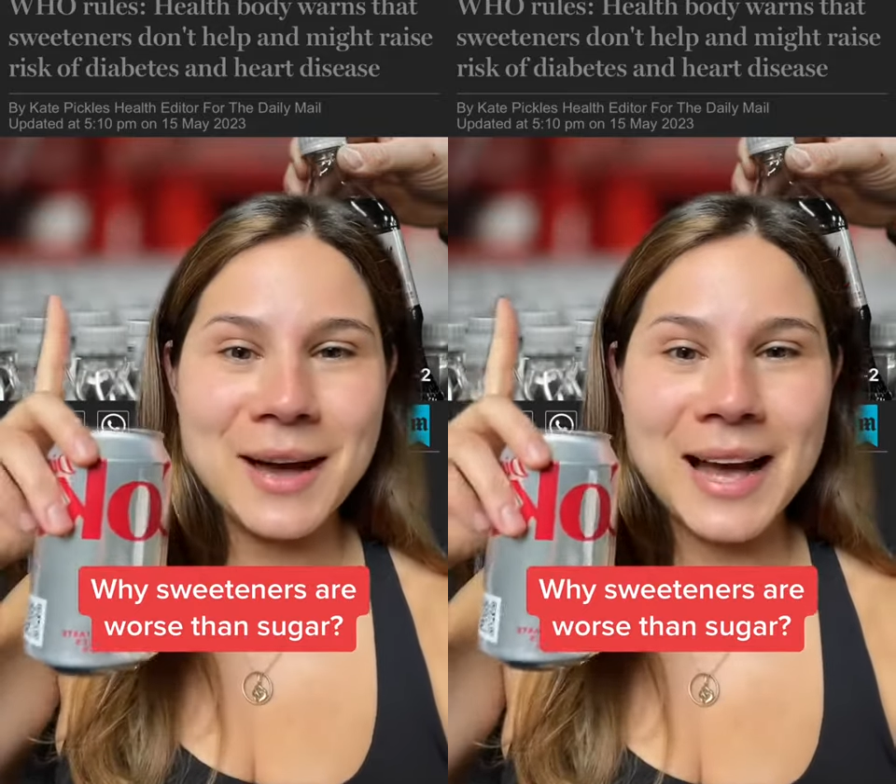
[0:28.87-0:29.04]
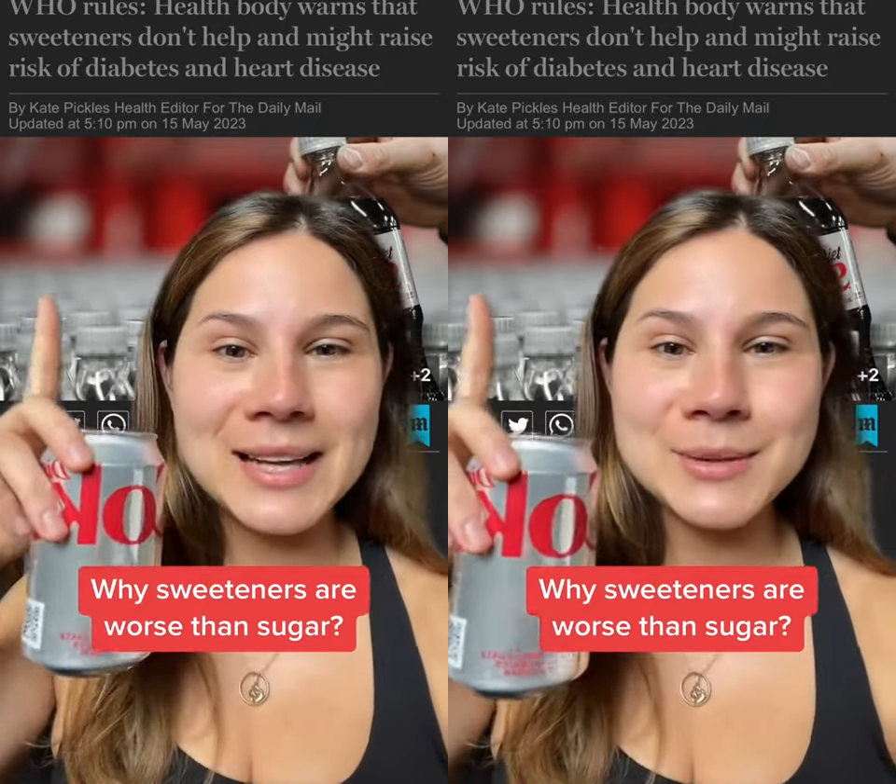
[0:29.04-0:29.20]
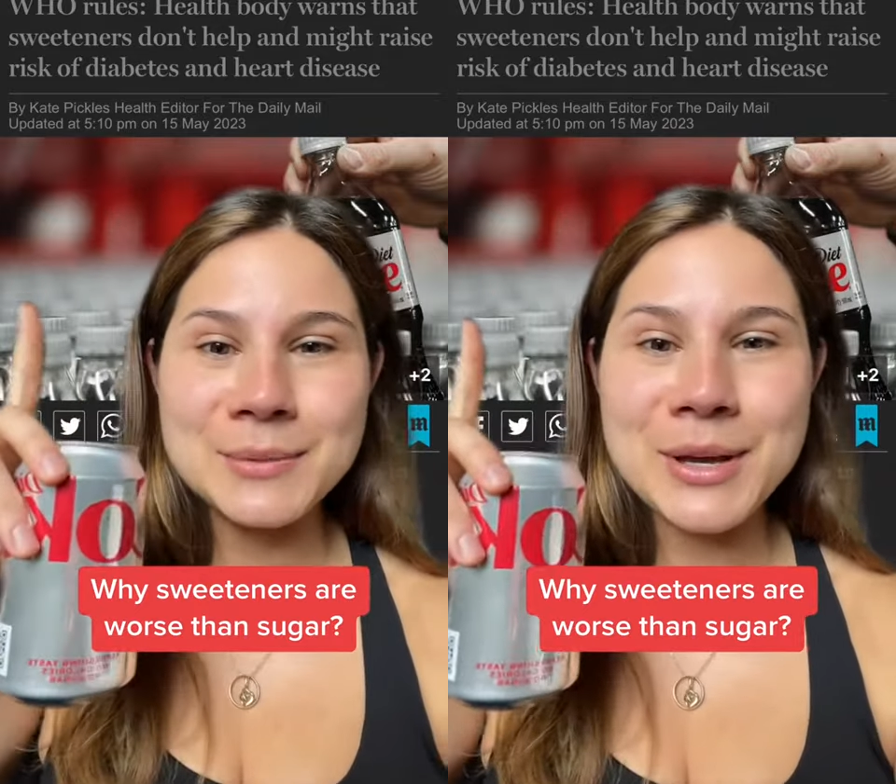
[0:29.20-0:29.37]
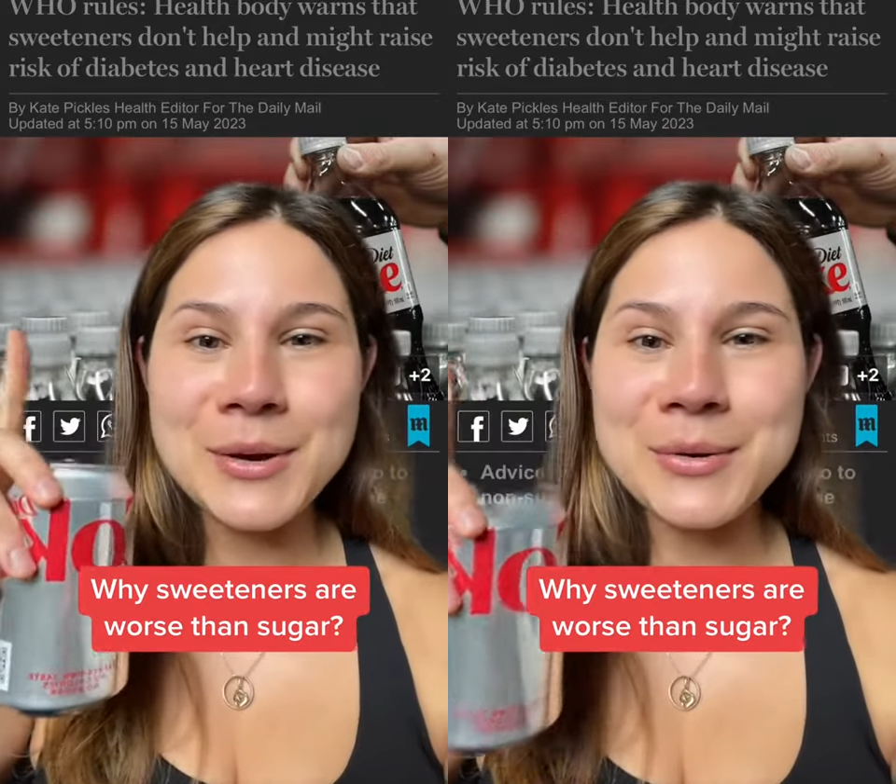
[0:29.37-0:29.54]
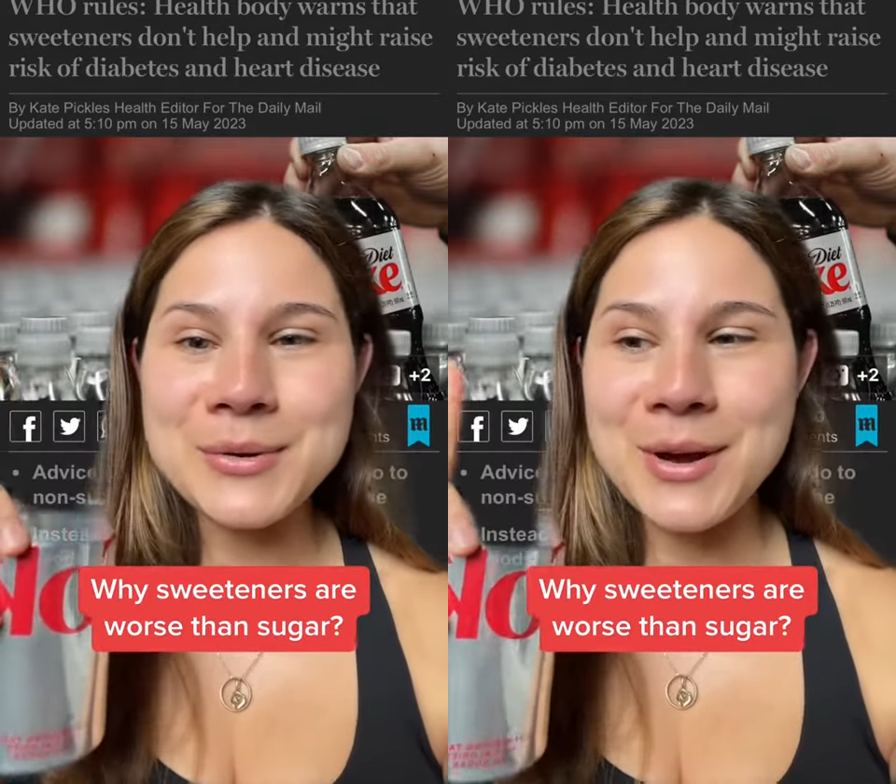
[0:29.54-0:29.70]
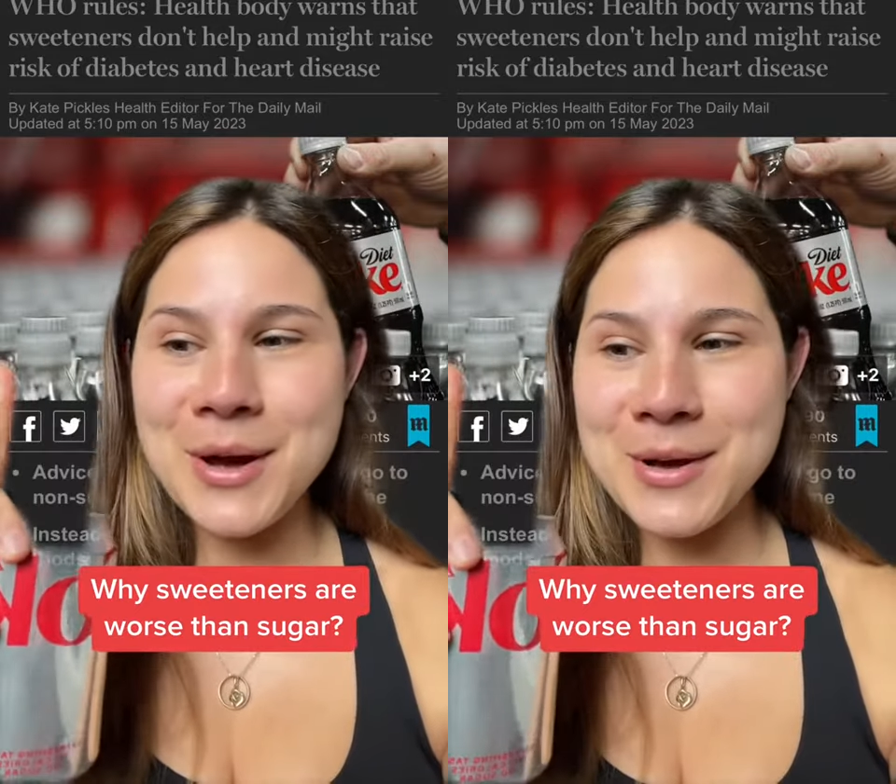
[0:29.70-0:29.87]
as we
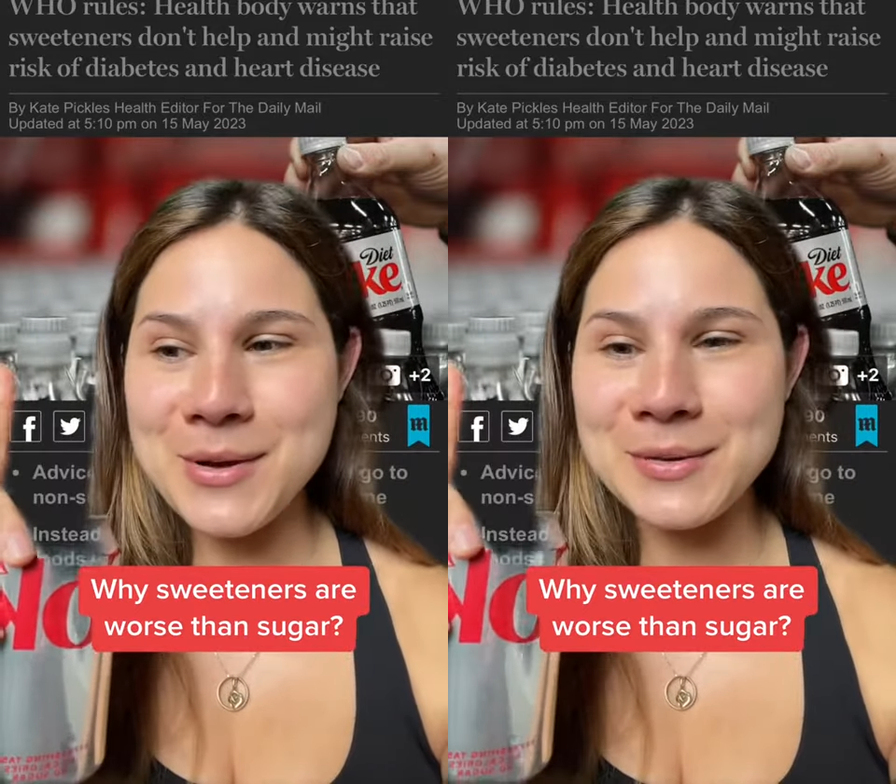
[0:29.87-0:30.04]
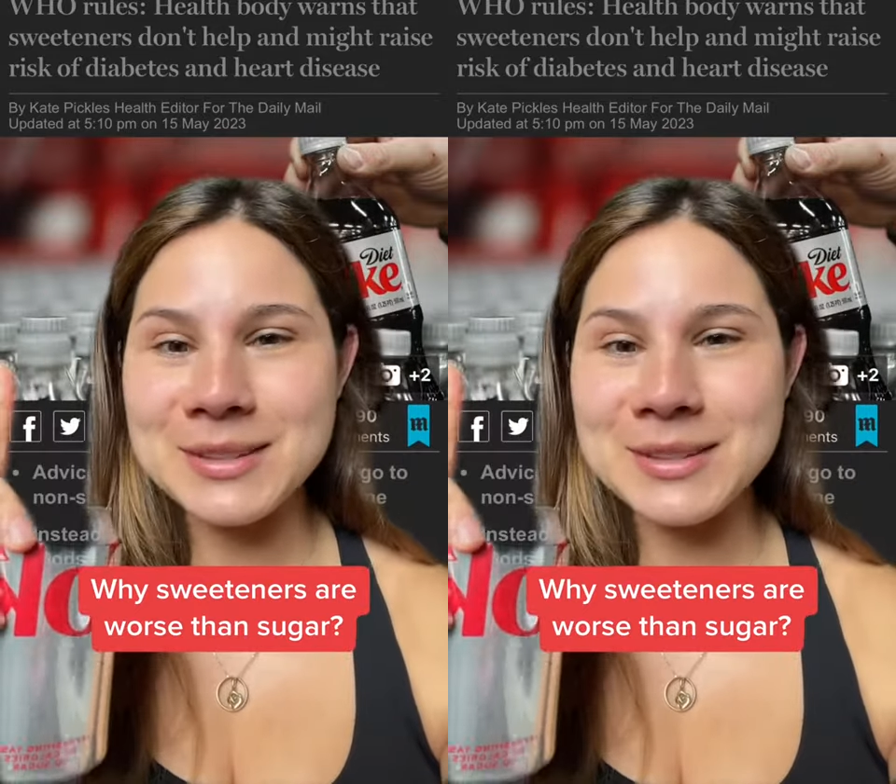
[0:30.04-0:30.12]
all know,